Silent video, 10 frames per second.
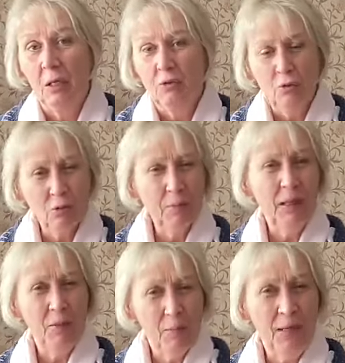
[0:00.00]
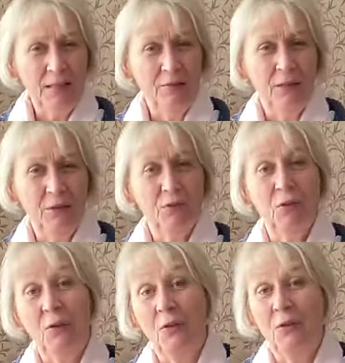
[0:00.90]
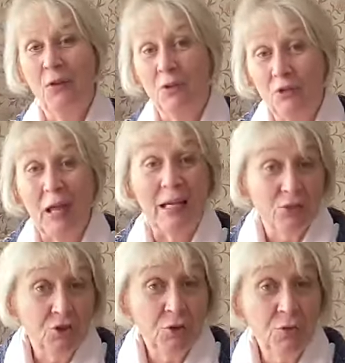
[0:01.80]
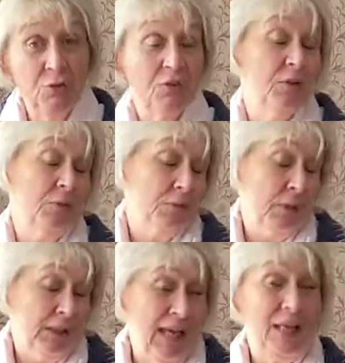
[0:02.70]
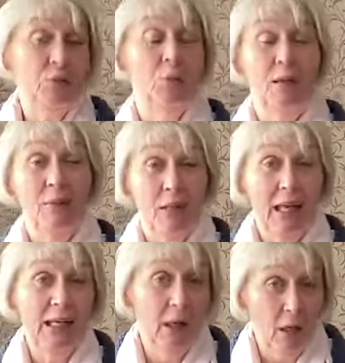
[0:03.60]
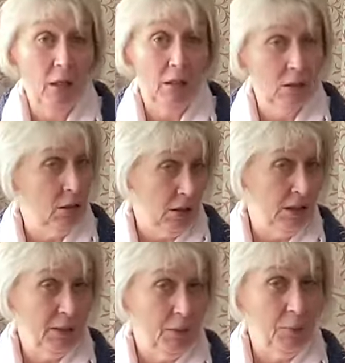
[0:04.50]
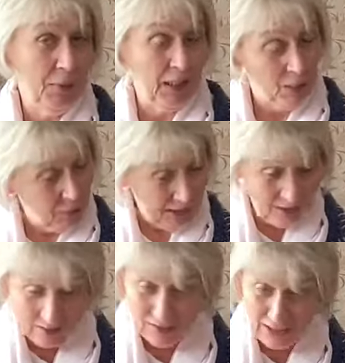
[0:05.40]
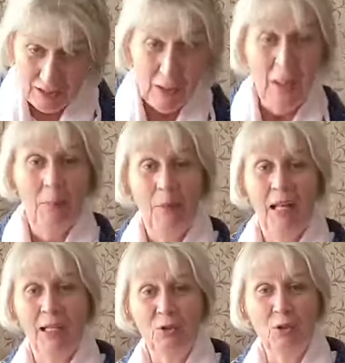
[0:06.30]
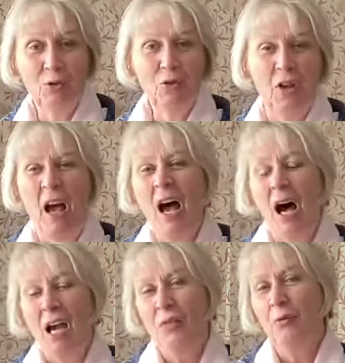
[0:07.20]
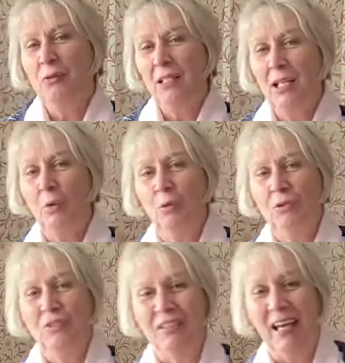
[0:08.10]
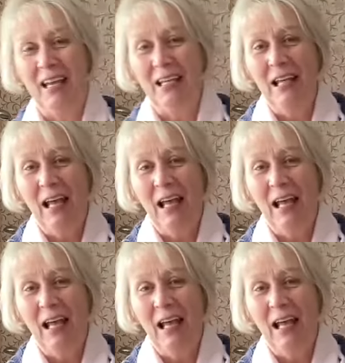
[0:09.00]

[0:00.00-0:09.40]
talk about the benefits that our students get when they are learning the piano and indeed playing at a concert. I thought I'd go on today